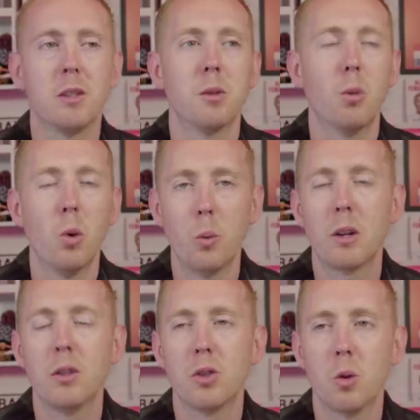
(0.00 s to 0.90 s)
The more that we
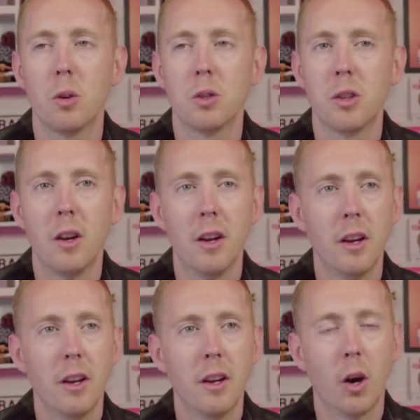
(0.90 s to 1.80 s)
can do on a,
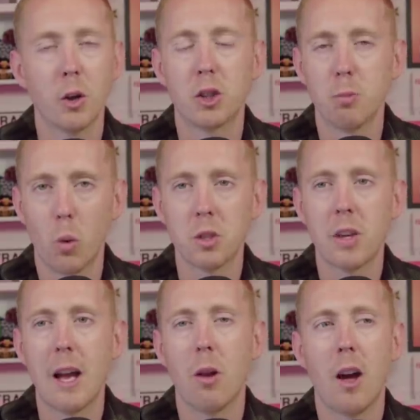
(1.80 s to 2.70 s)
on a smaller
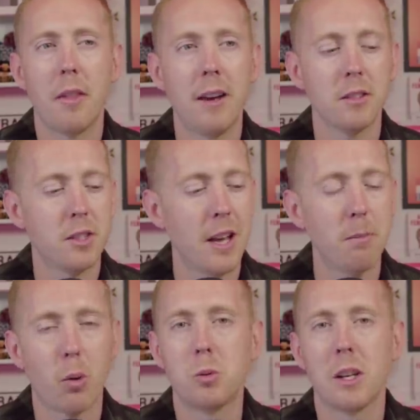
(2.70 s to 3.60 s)
scale like that, 10
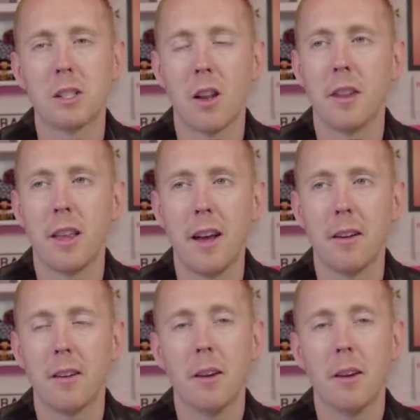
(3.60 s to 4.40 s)
protests like that,